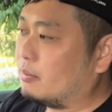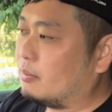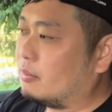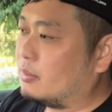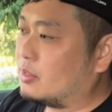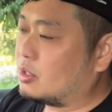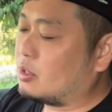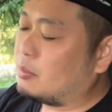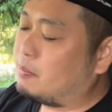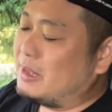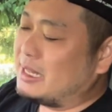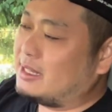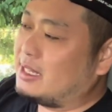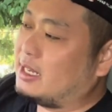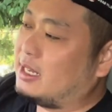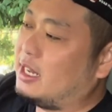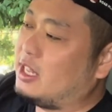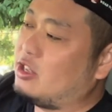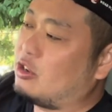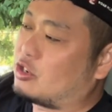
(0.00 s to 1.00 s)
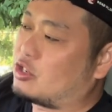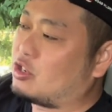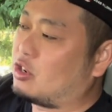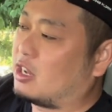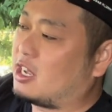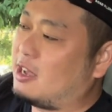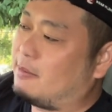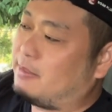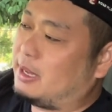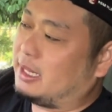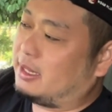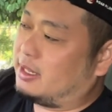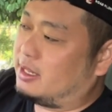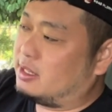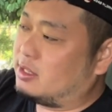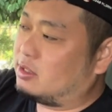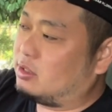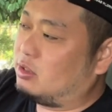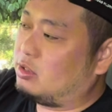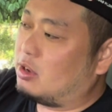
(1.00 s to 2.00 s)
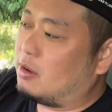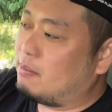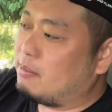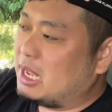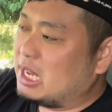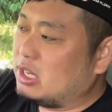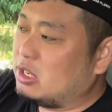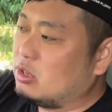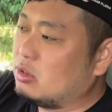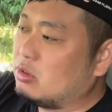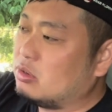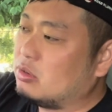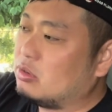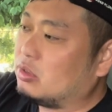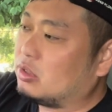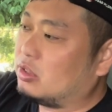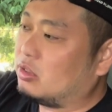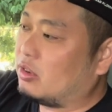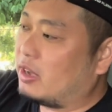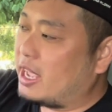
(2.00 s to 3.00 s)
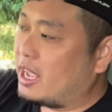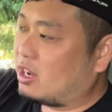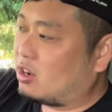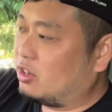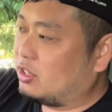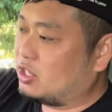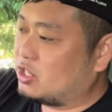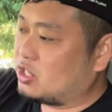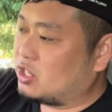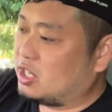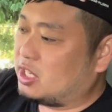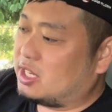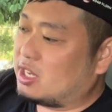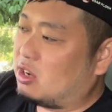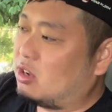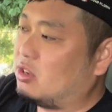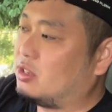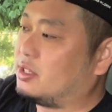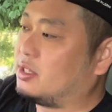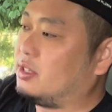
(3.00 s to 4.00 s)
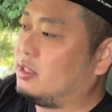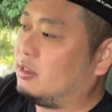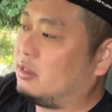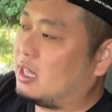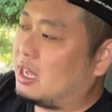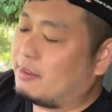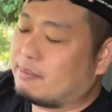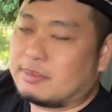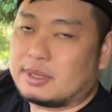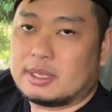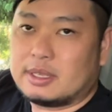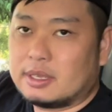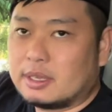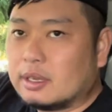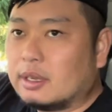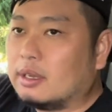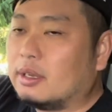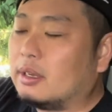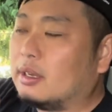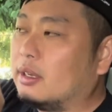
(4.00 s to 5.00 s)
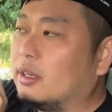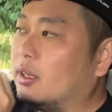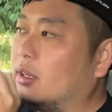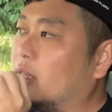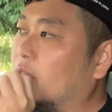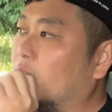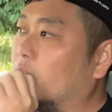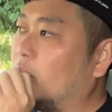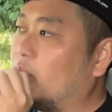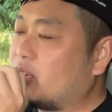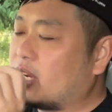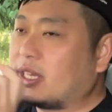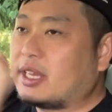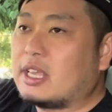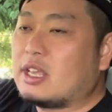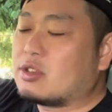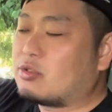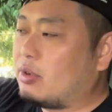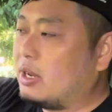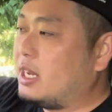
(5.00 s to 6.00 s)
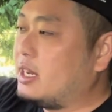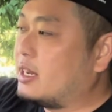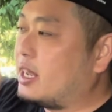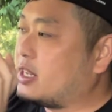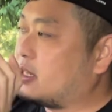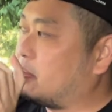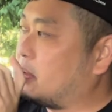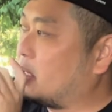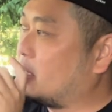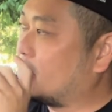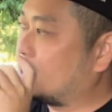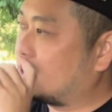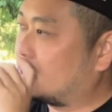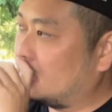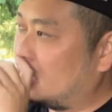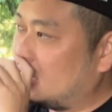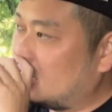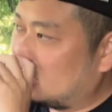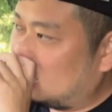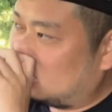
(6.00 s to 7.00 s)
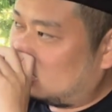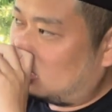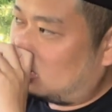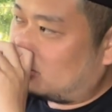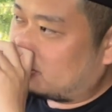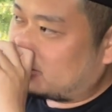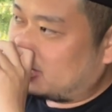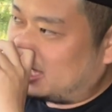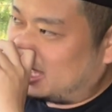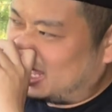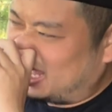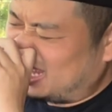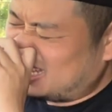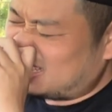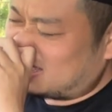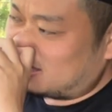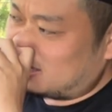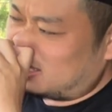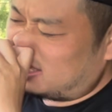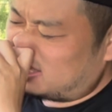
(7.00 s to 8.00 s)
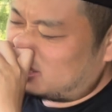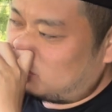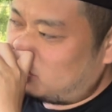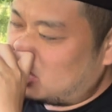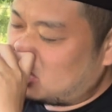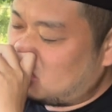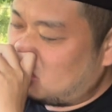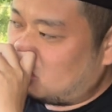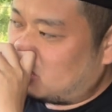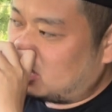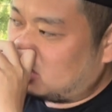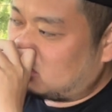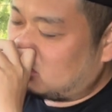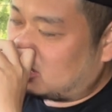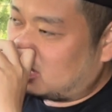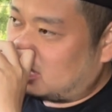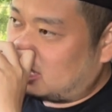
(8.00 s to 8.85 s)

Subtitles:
so basically your shortcut buttons to your menu, to your air conditioning, they're all still up here, which I think is really nice, because in a lot of cases when you want to